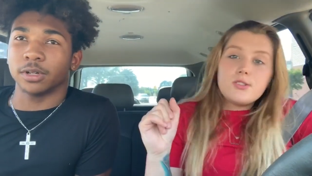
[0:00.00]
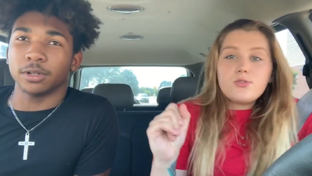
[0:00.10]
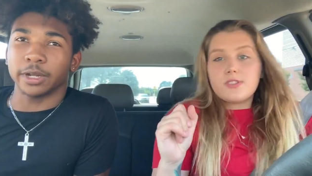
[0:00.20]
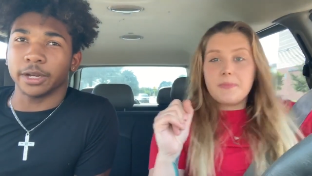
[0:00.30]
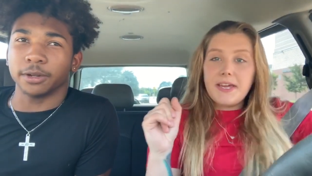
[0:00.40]
Speaker 1: do
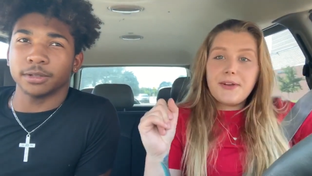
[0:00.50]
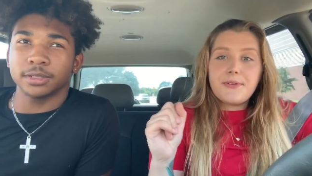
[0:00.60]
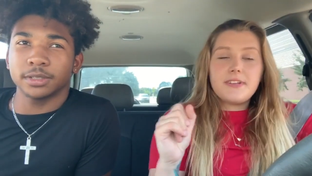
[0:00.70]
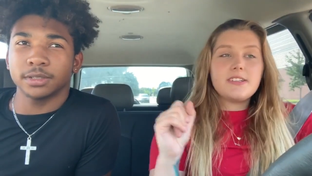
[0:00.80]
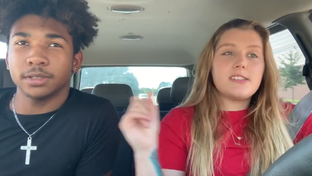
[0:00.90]
some
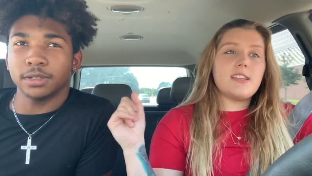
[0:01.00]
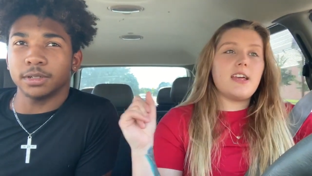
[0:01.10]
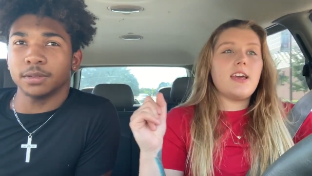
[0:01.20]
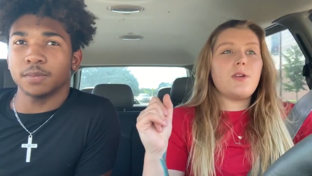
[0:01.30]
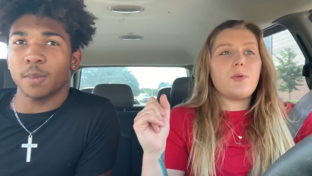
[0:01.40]
errands, and
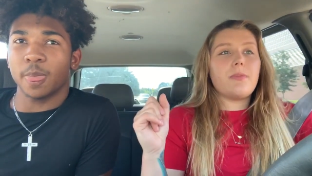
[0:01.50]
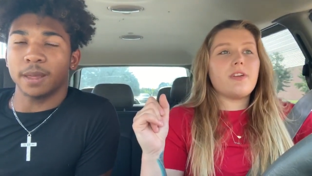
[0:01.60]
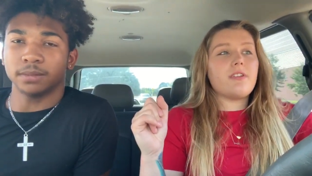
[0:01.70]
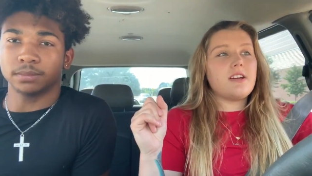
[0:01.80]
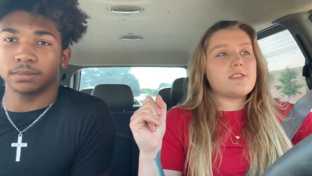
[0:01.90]
then we'll bring
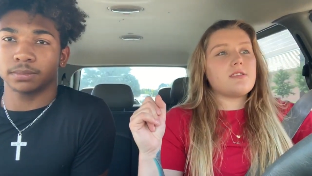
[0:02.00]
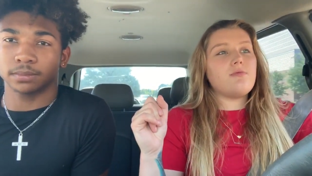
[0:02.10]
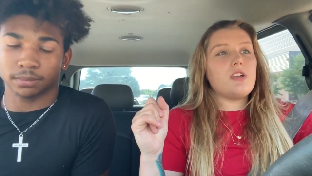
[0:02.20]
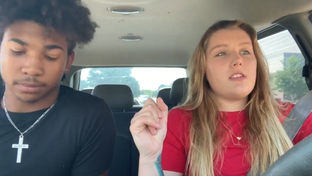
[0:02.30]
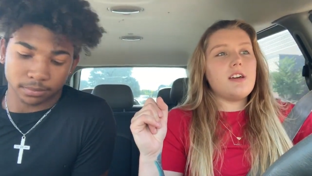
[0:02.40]
you guys
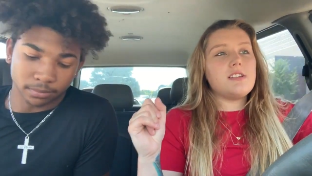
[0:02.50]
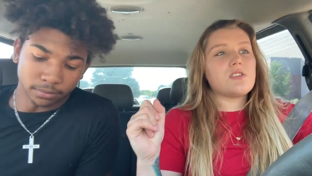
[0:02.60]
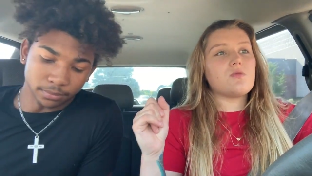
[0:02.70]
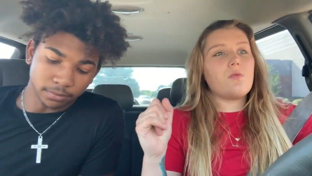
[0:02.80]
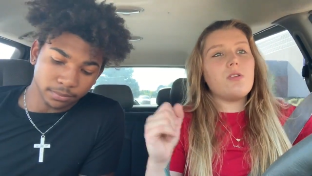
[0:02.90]
with
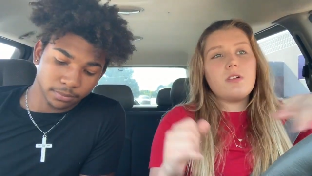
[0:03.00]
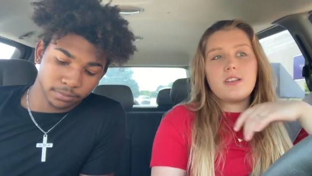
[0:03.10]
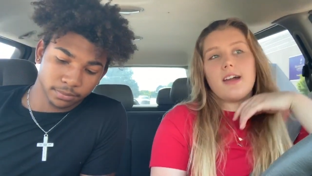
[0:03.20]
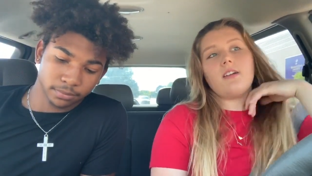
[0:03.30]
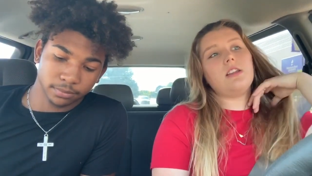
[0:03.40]
us. We were
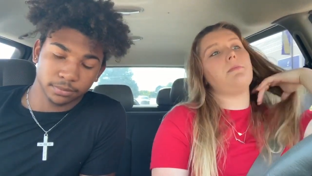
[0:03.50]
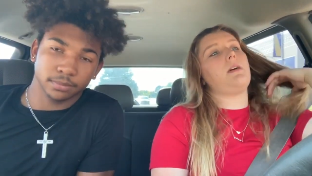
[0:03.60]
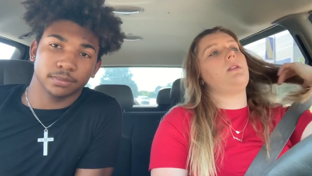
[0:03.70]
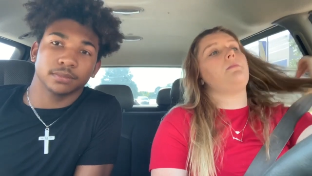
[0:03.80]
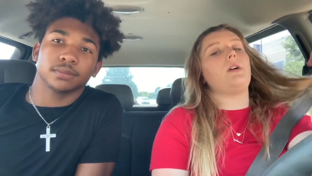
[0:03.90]
down in the
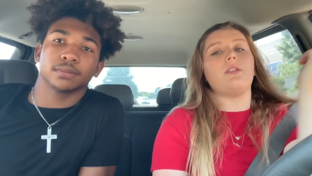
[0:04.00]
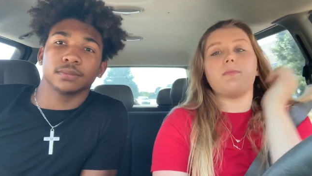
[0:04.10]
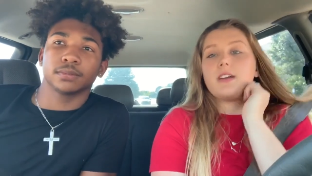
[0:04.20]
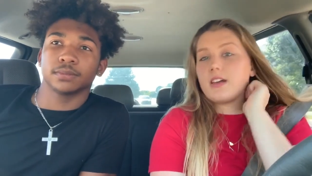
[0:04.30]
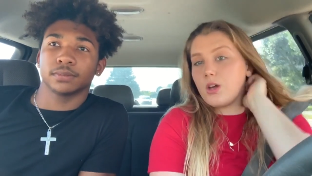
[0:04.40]
bottom part of
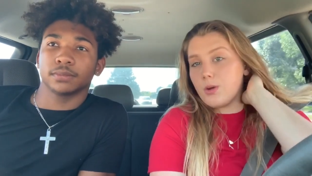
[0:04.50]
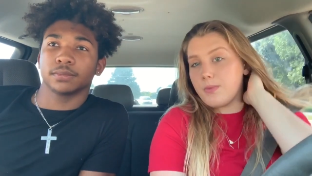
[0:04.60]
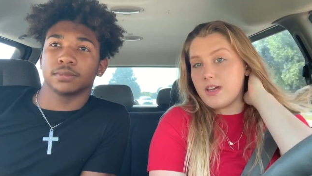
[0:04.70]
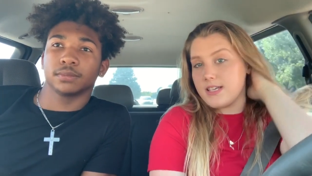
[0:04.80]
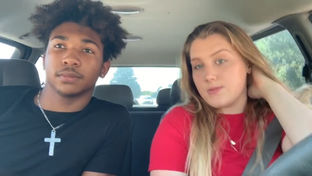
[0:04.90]
Mankato
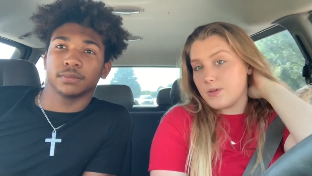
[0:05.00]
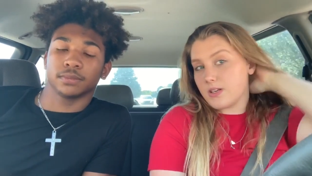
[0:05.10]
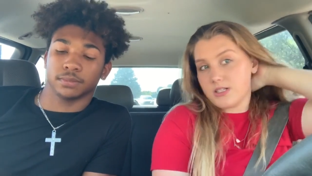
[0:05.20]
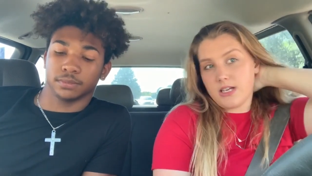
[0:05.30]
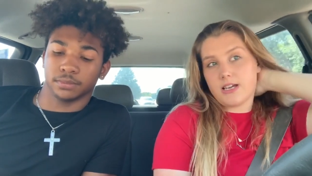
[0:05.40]
because we were
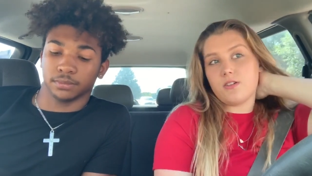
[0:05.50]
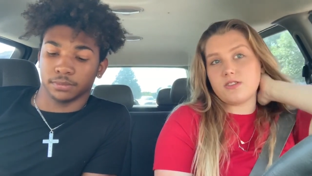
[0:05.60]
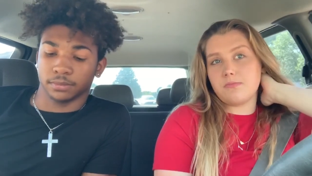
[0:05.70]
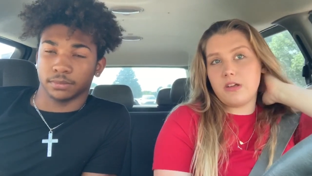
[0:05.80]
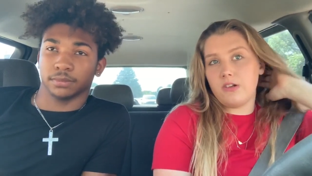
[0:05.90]
going to check out
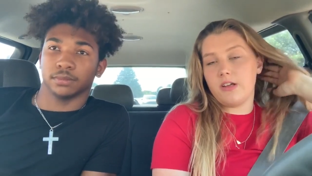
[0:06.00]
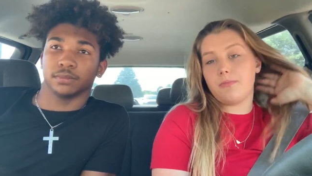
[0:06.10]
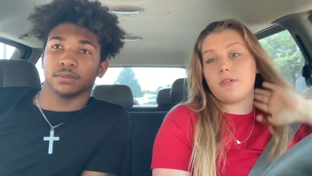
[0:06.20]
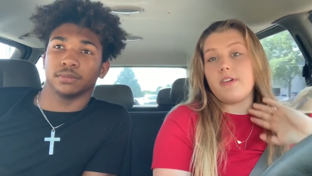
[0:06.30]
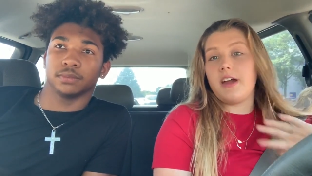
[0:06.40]
some internet
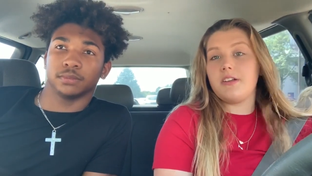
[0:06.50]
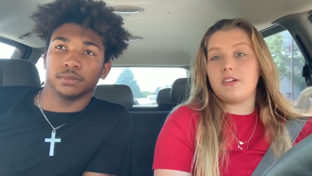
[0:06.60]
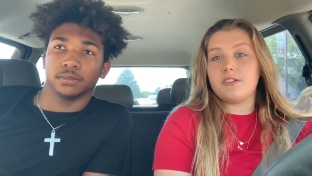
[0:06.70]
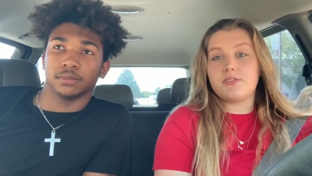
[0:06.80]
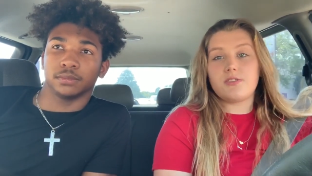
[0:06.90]

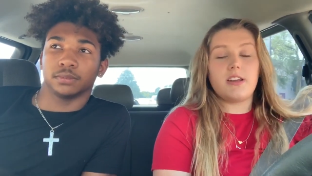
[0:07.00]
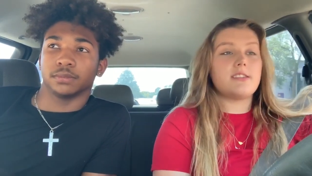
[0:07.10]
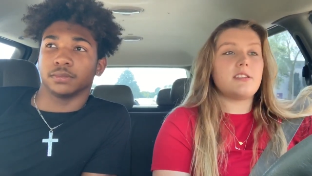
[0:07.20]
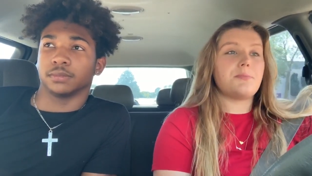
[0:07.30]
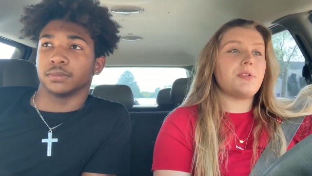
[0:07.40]
providers, try to
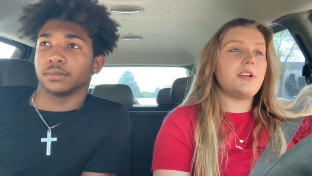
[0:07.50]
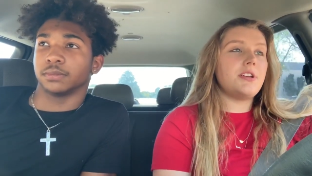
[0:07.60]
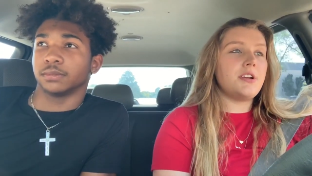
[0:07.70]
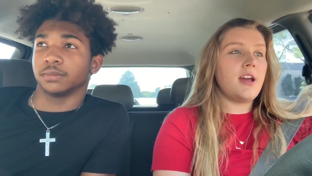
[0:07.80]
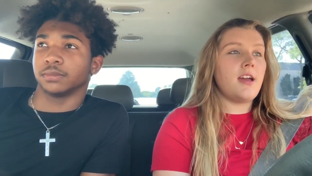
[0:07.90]
set up our
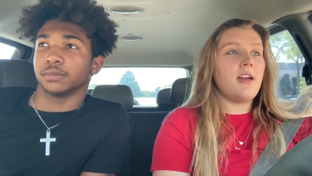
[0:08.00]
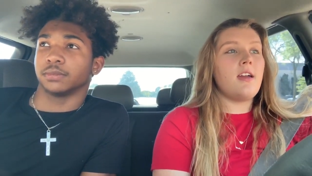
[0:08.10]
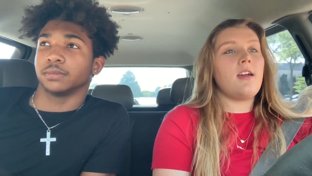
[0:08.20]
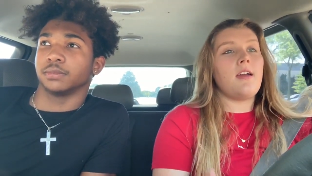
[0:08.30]
internet.